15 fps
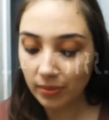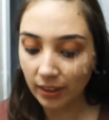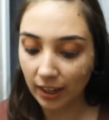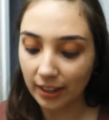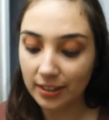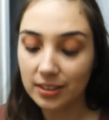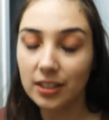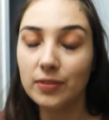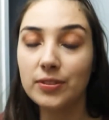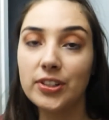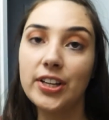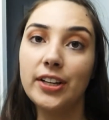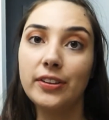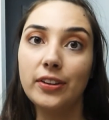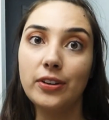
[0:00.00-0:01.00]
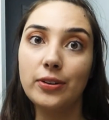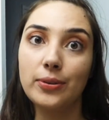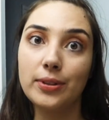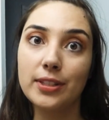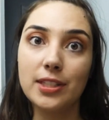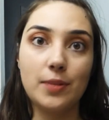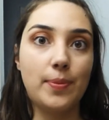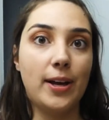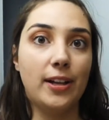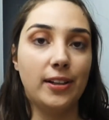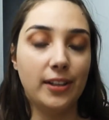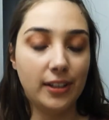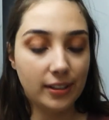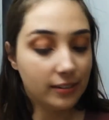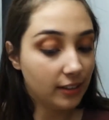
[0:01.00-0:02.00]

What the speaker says: I just love saying the Nudist palette.